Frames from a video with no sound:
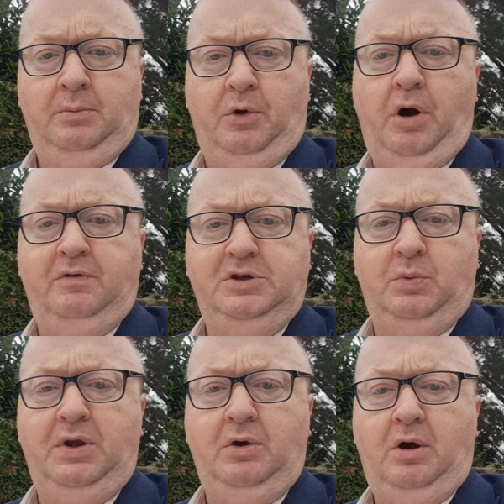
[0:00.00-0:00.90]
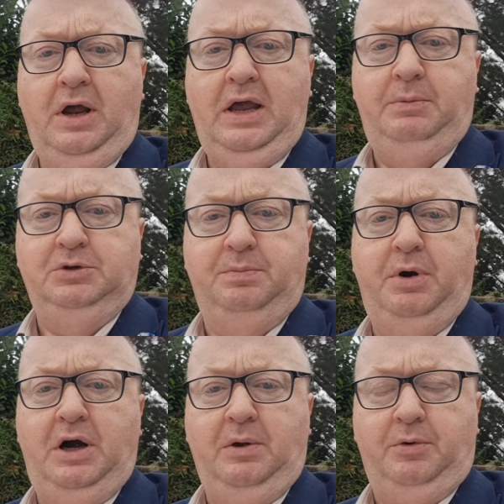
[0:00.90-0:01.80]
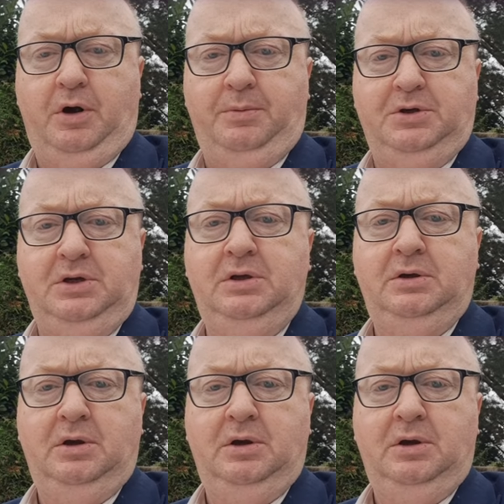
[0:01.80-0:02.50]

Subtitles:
But obviously, when you are able to buy a property,